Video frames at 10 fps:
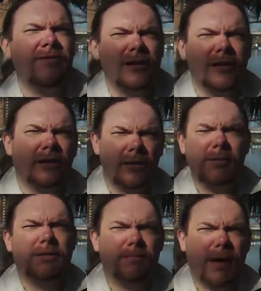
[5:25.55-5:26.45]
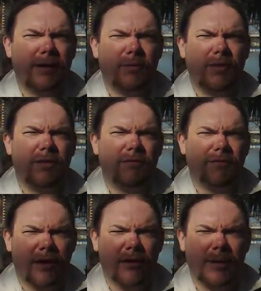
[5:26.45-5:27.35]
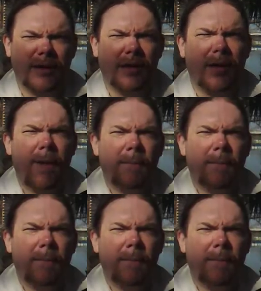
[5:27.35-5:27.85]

even in a limited bandwidth environment,